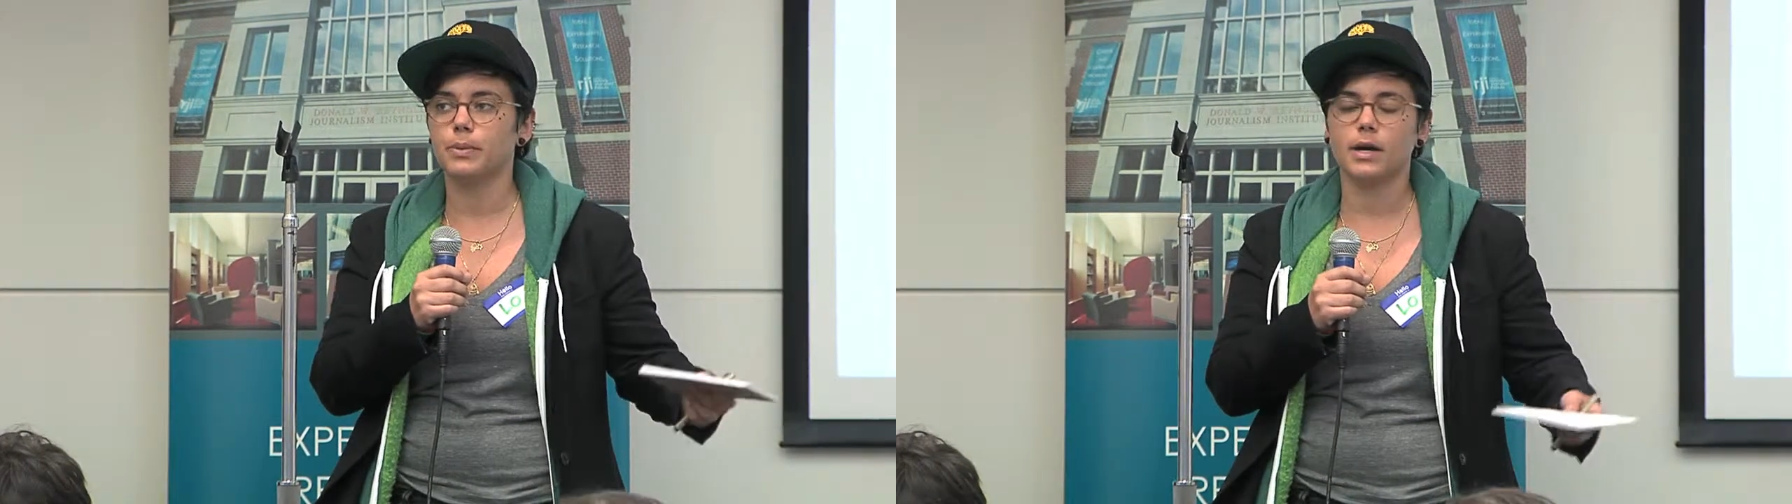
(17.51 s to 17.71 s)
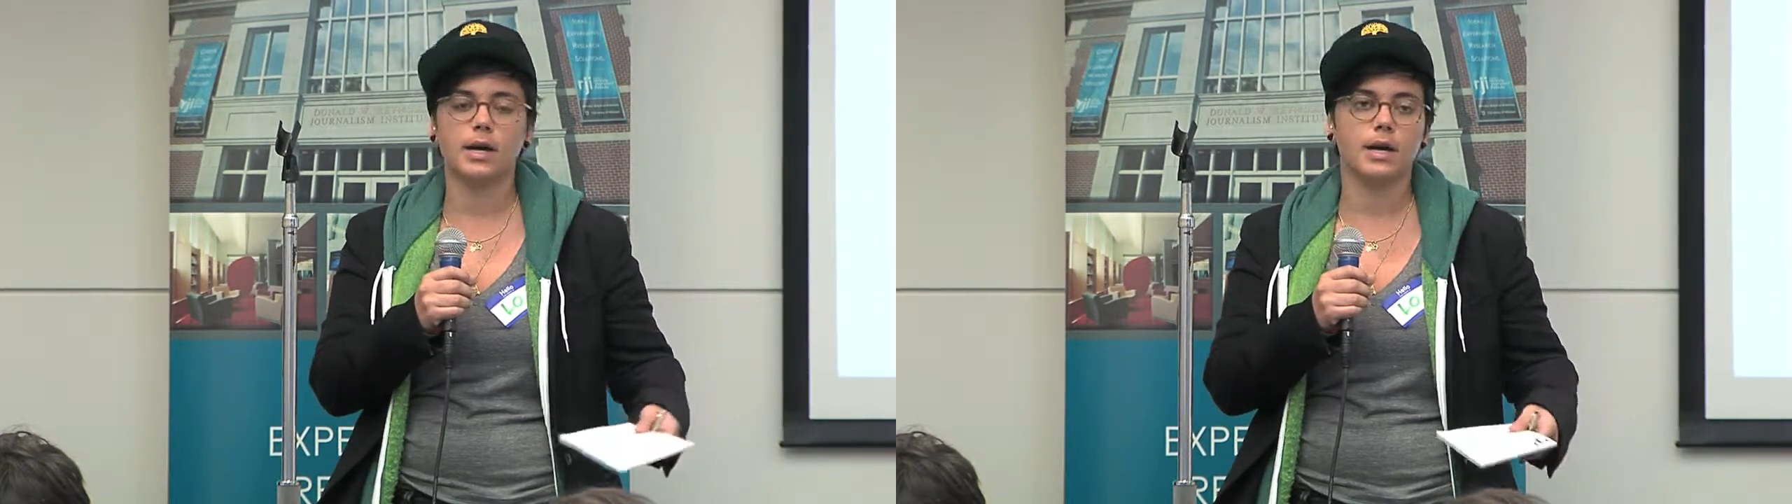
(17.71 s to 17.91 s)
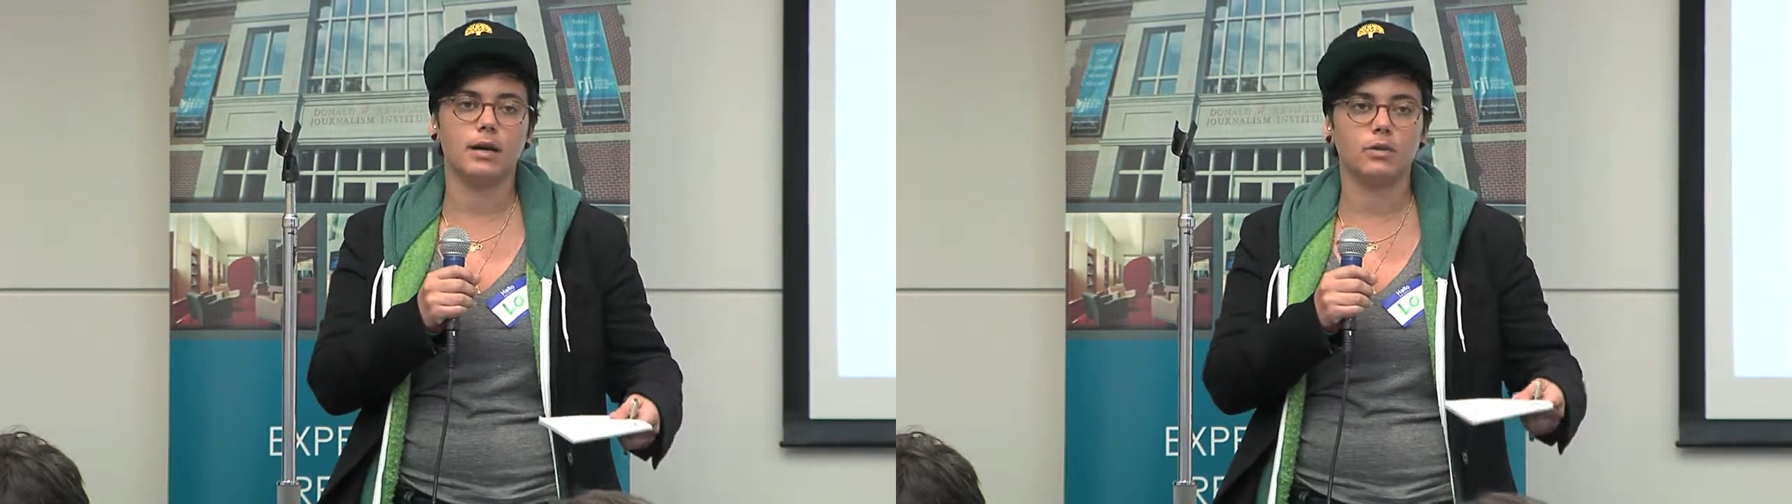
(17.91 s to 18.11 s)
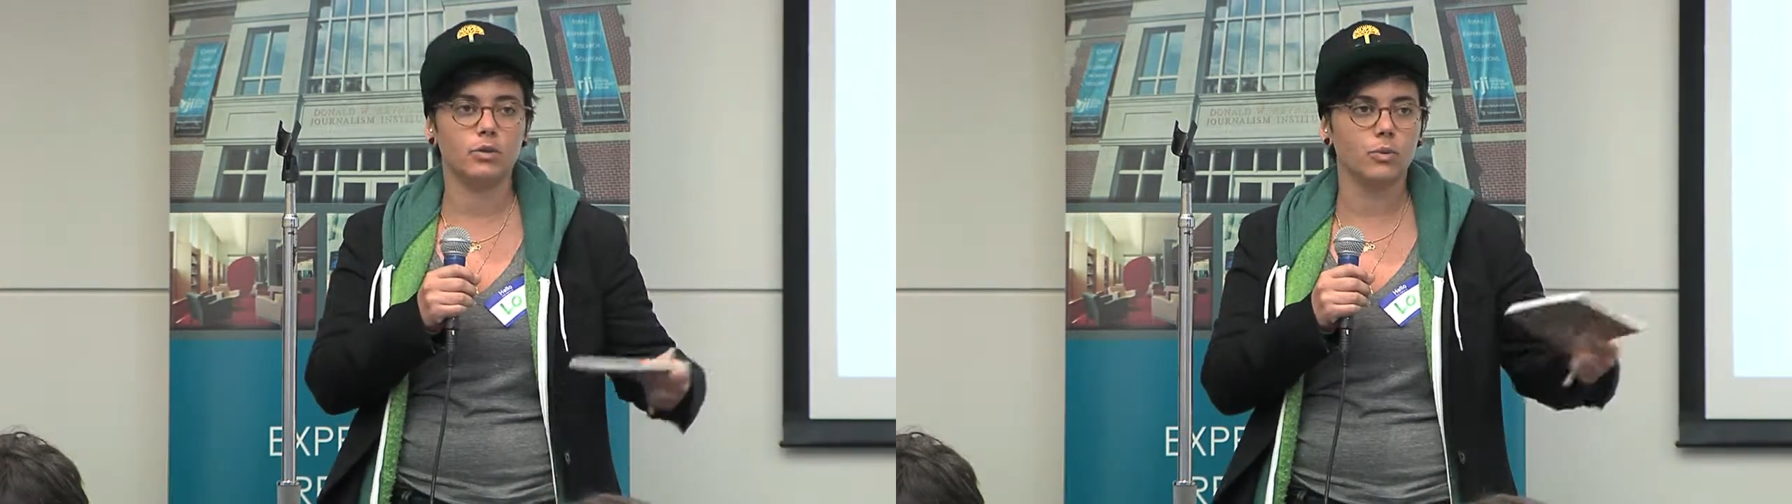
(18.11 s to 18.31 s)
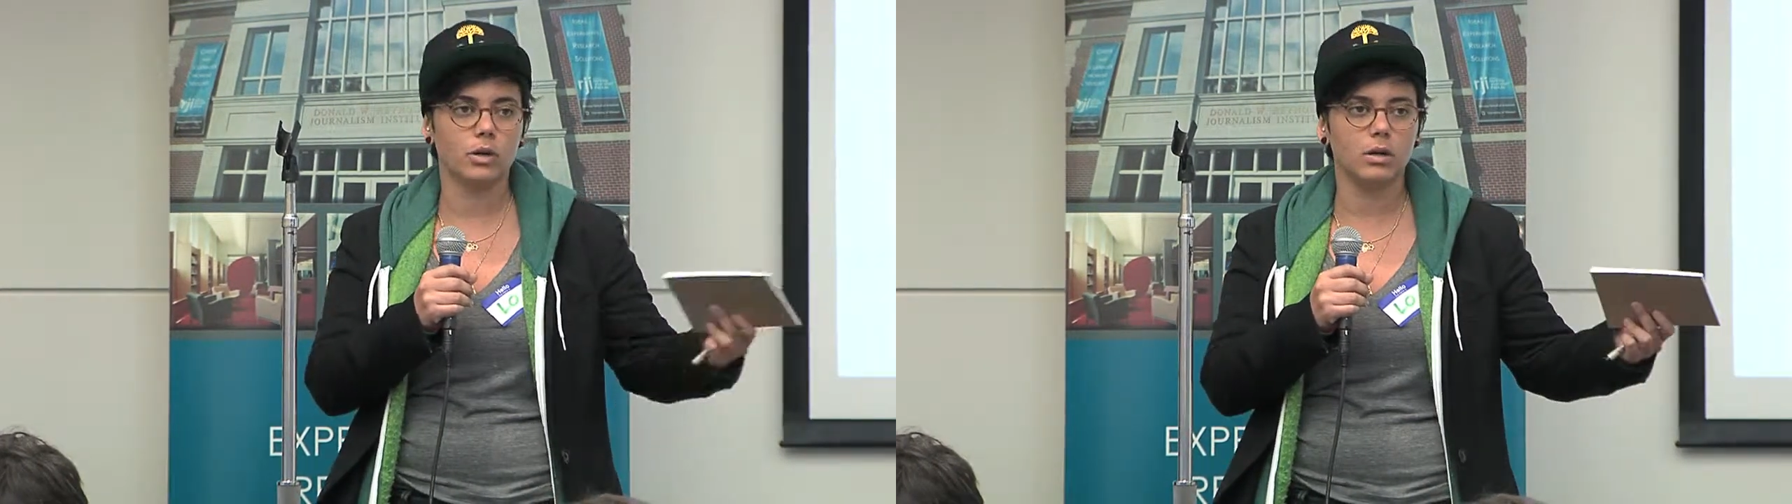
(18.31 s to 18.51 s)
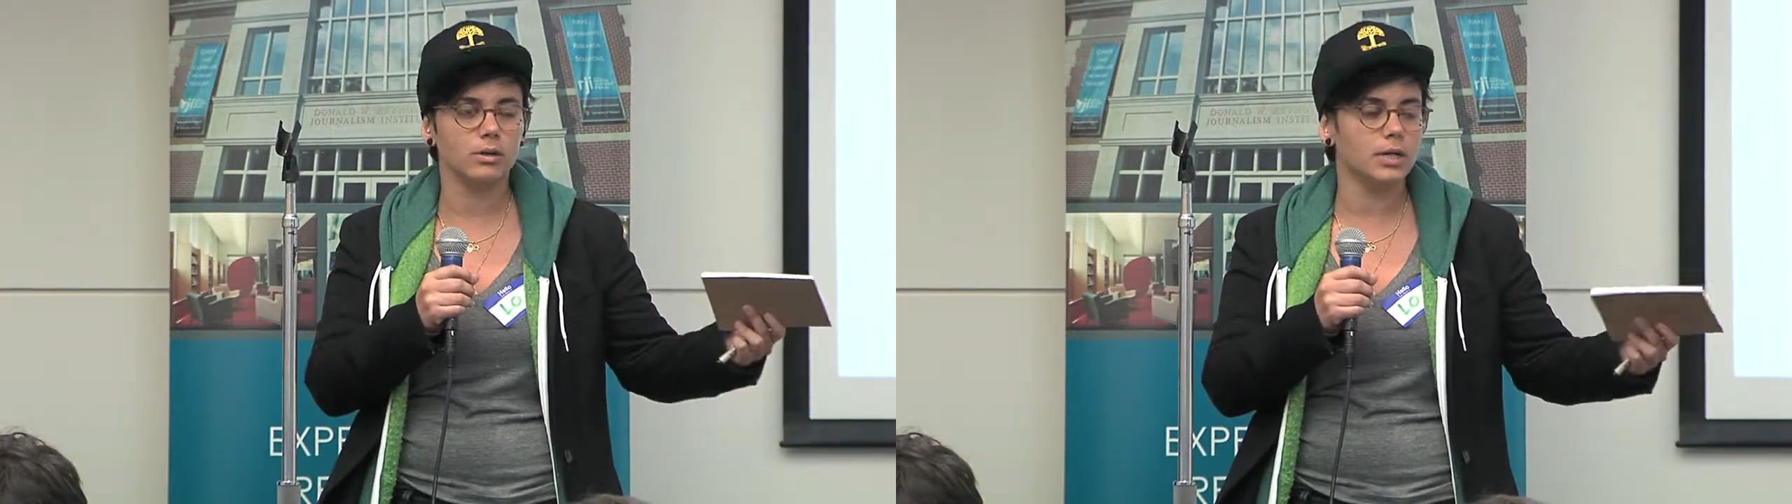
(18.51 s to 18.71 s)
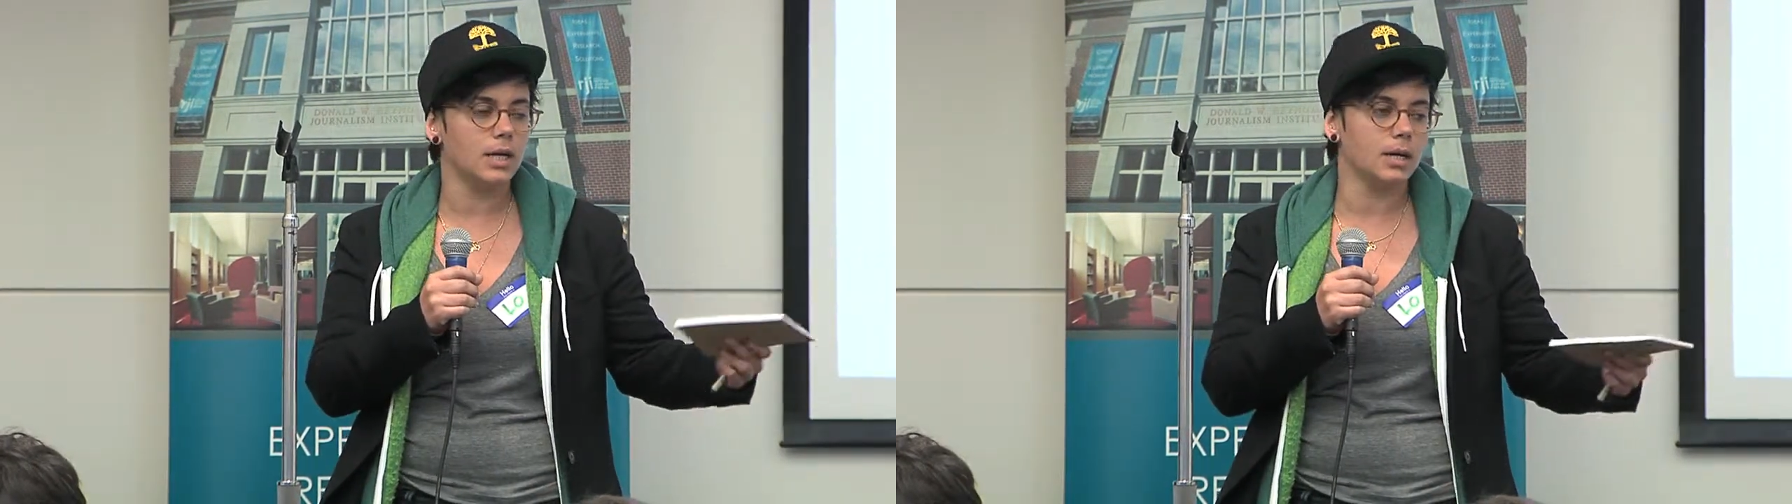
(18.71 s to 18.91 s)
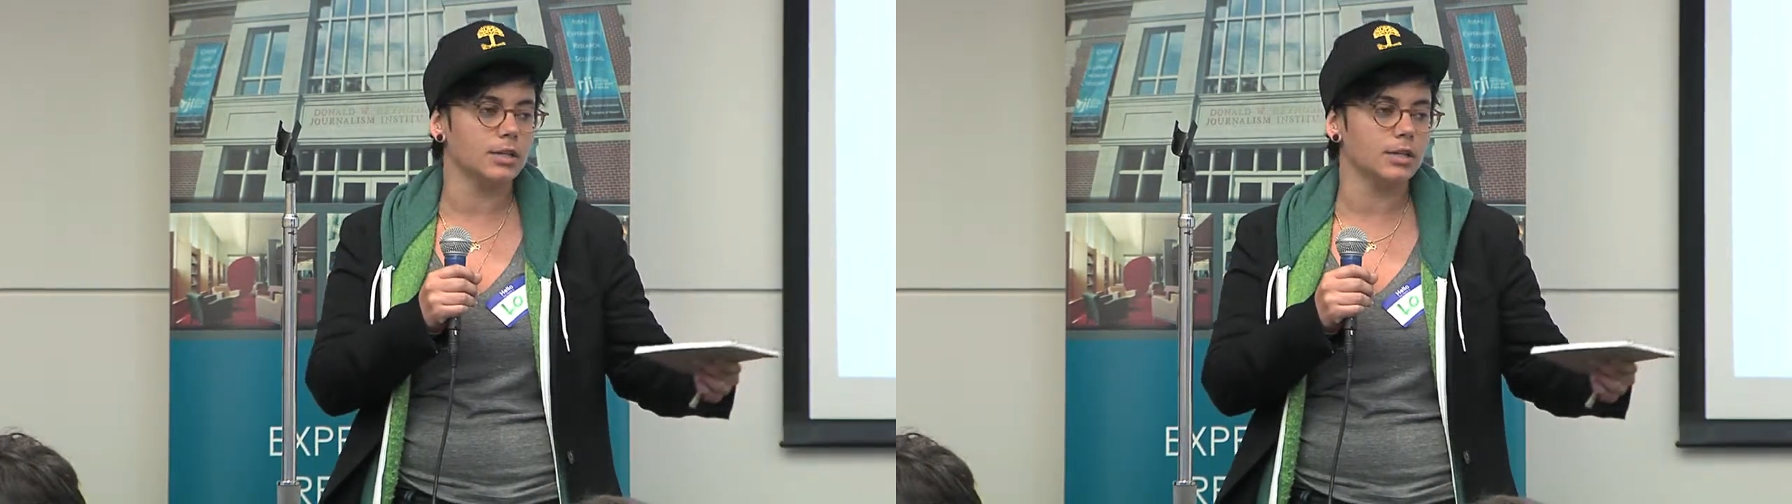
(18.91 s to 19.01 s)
PRI, The World,